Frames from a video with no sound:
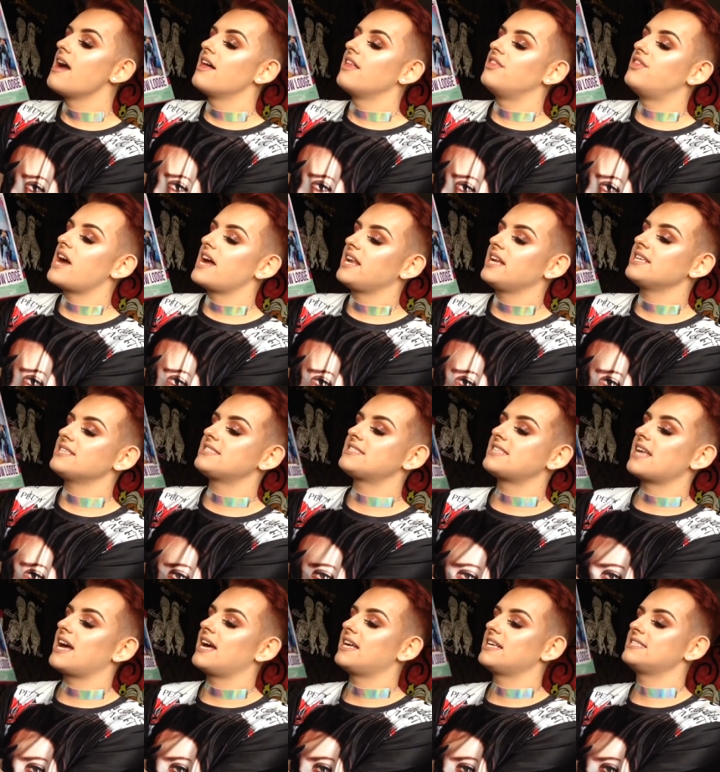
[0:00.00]
then it
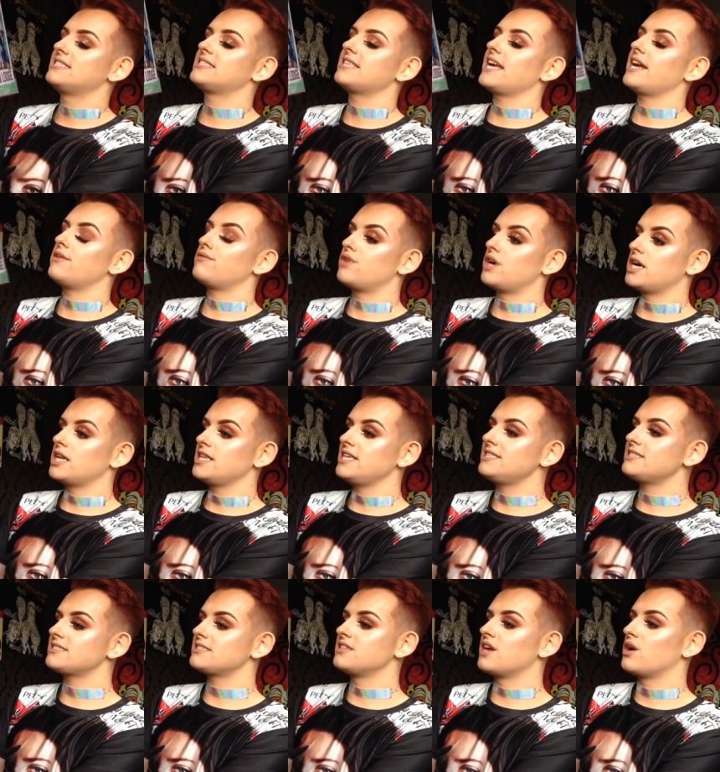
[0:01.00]
says, It really
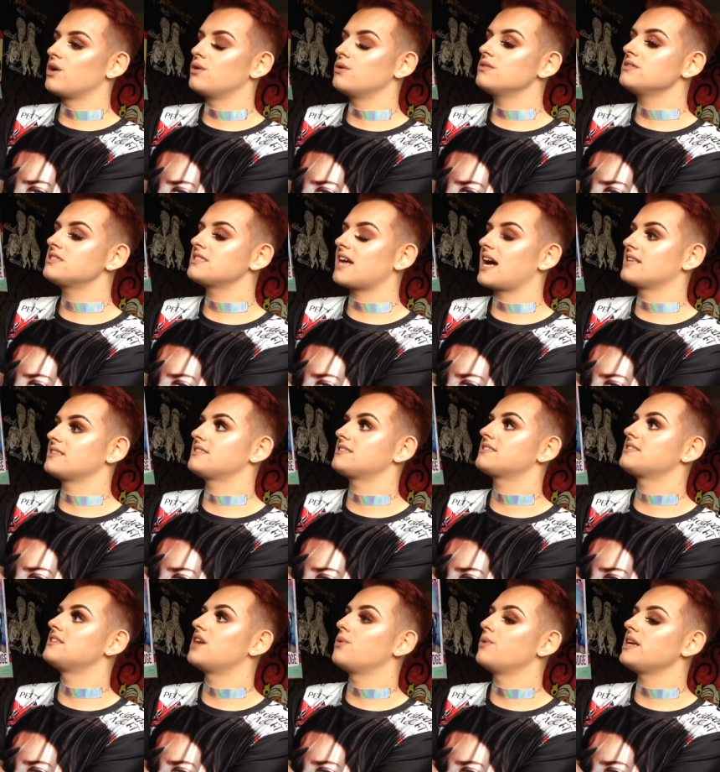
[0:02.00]
snows, and
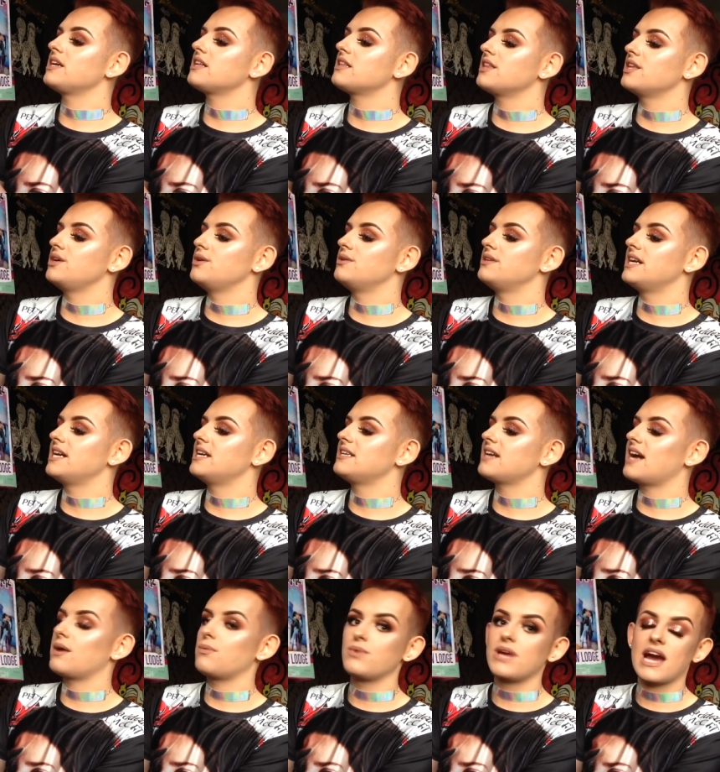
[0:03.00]
snow
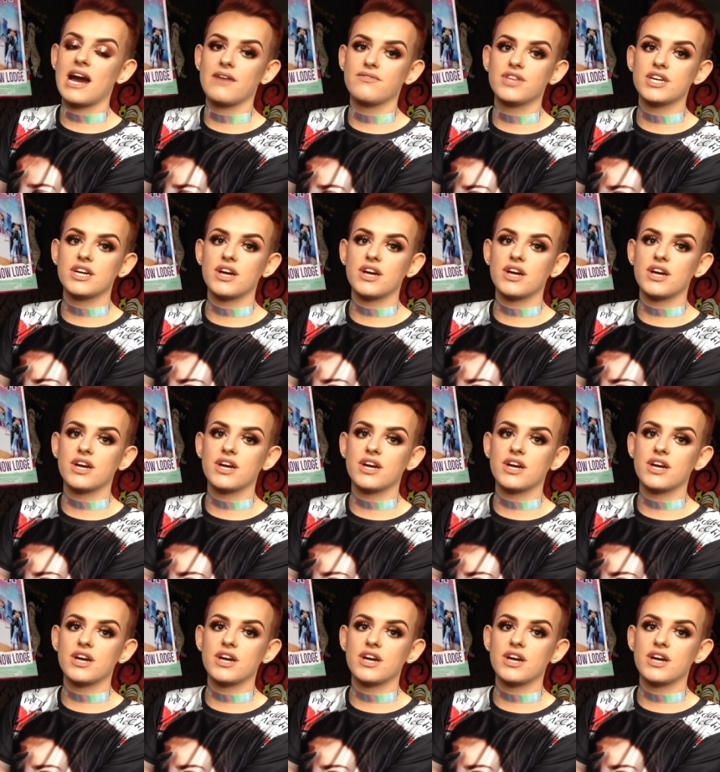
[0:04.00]
included. And we have the